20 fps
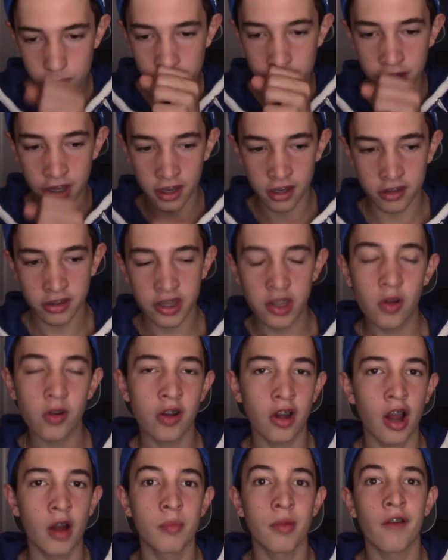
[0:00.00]
and Leo
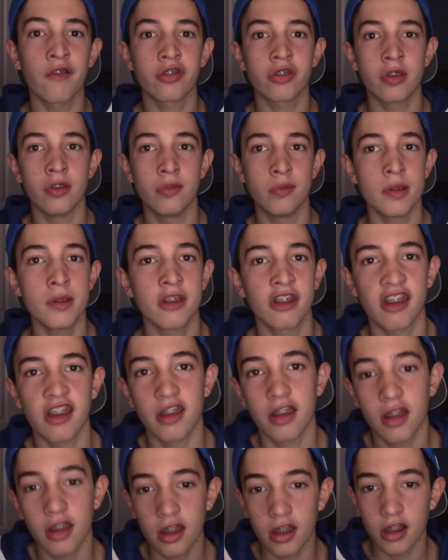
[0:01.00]
Komarov, excuse me,
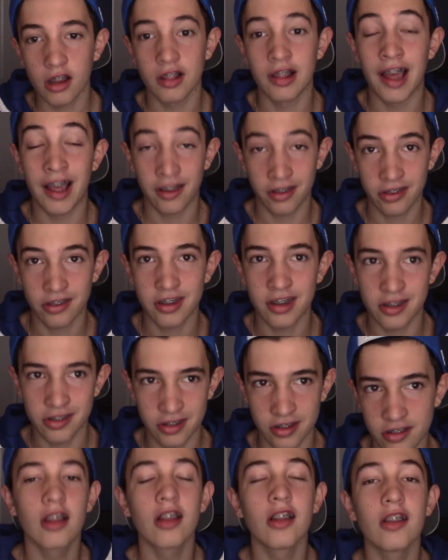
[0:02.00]
last
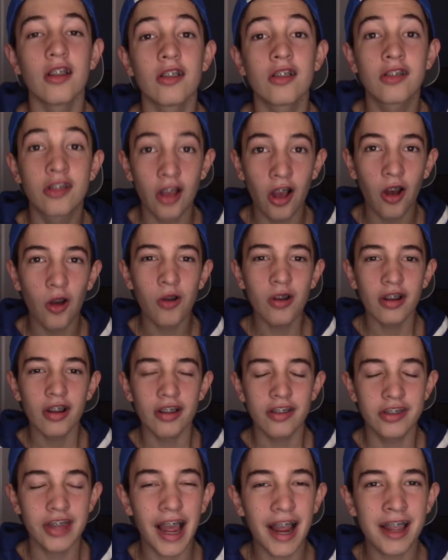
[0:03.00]
season. So,
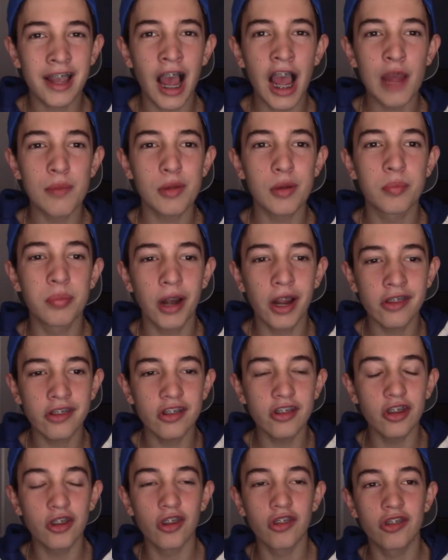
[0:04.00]
Zach Hyman breaks it
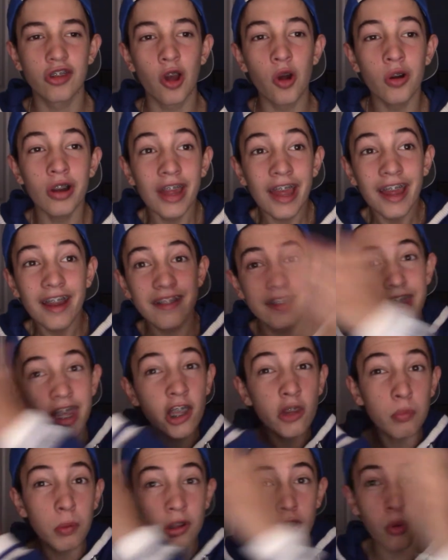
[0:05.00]
to the zone,
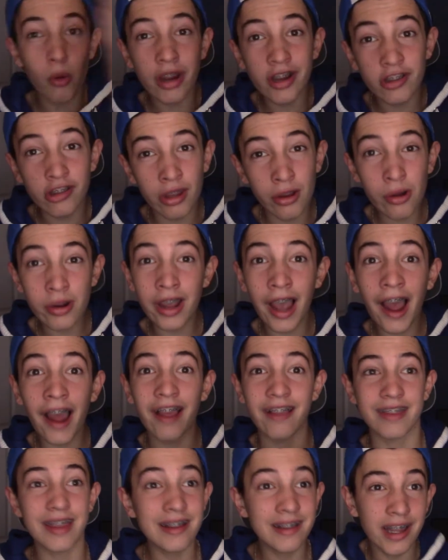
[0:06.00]
deeks between two
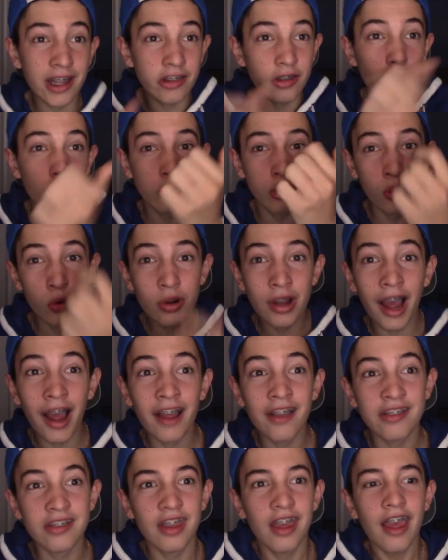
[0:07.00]
guys. He deeks out two
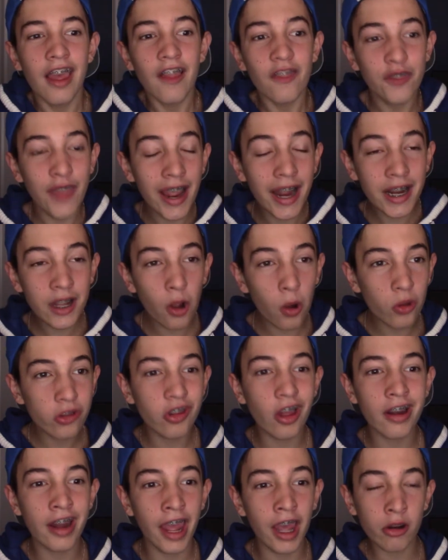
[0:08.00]
guys, then goes
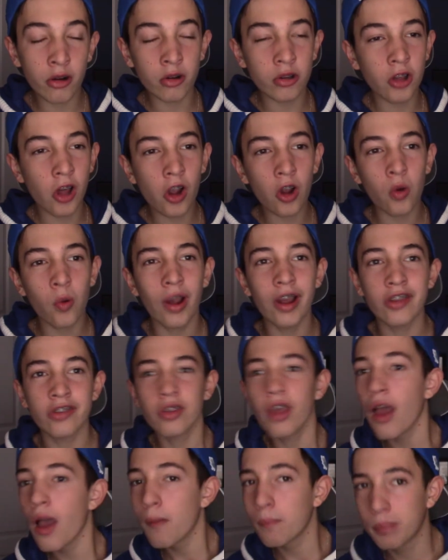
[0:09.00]
on header Lundqvist.
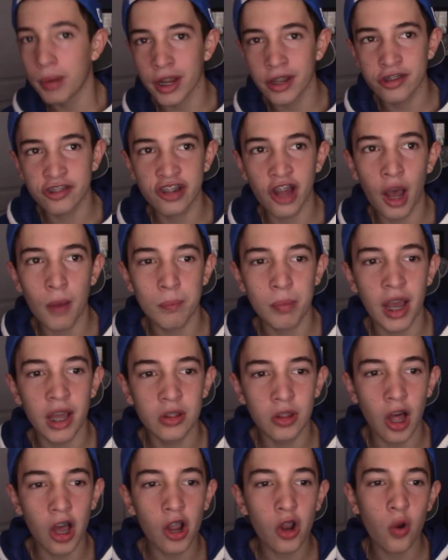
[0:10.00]
Big stop by
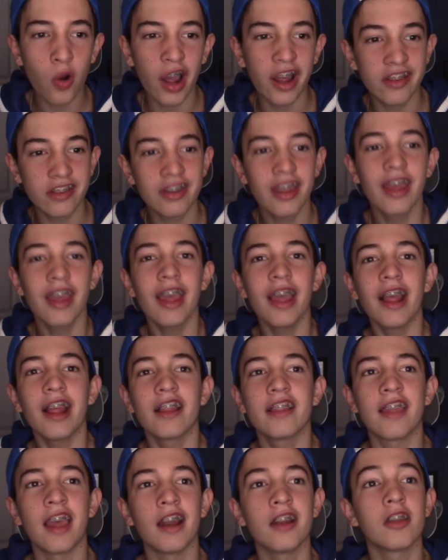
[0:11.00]
Lundqvist.
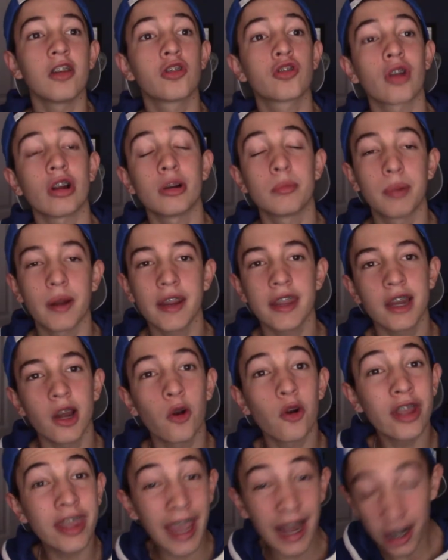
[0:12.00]
Then they're trying to break it out
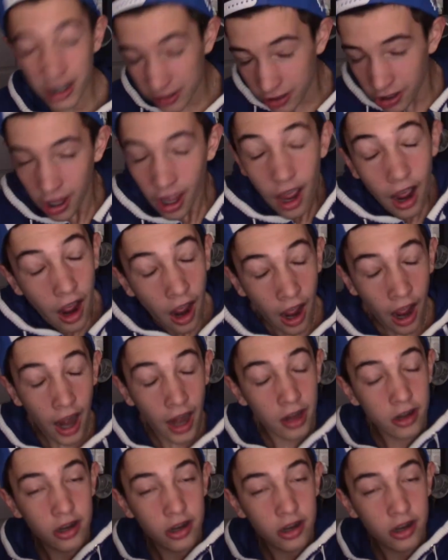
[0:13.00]
again. Hy